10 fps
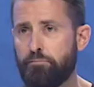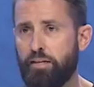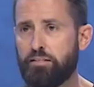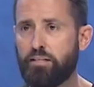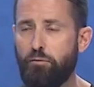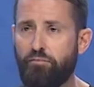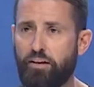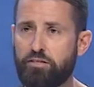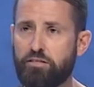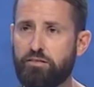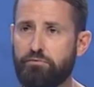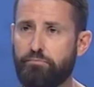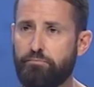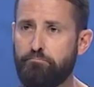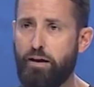And some of
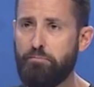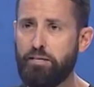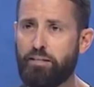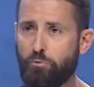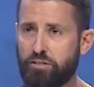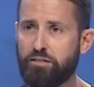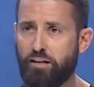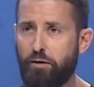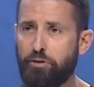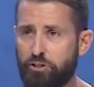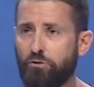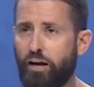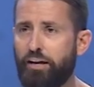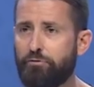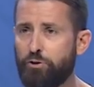us, maybe there was a time in your
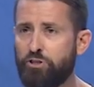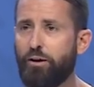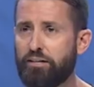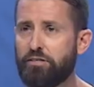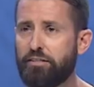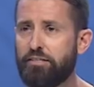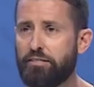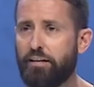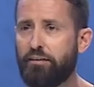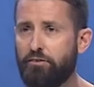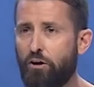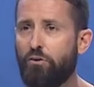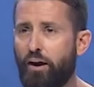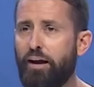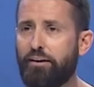life when you actually said,
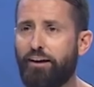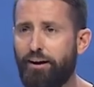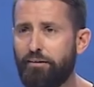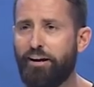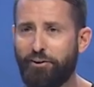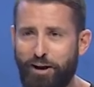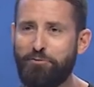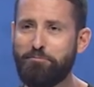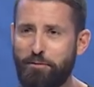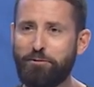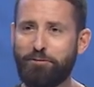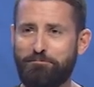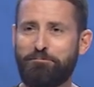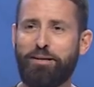No, I, I Aaron, I remember,